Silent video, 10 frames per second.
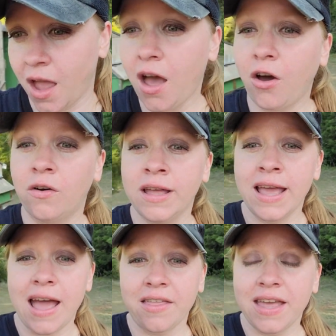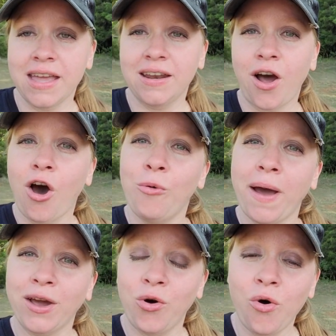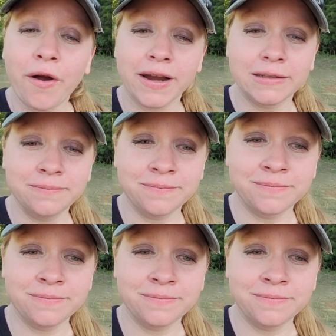Oh, and then all my corn,